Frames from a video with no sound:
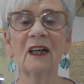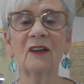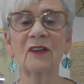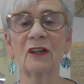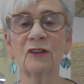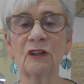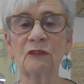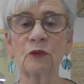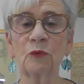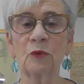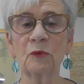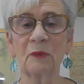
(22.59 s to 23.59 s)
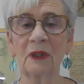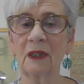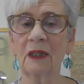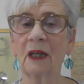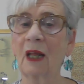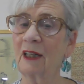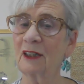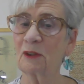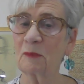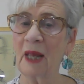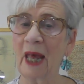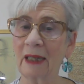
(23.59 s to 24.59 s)
and that travel would be likely
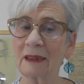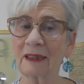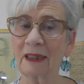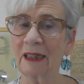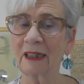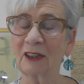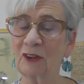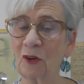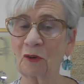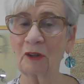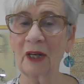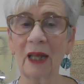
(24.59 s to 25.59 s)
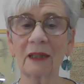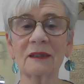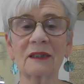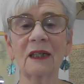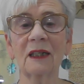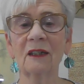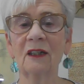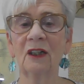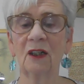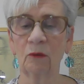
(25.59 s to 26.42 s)
to be hectic and not relaxing.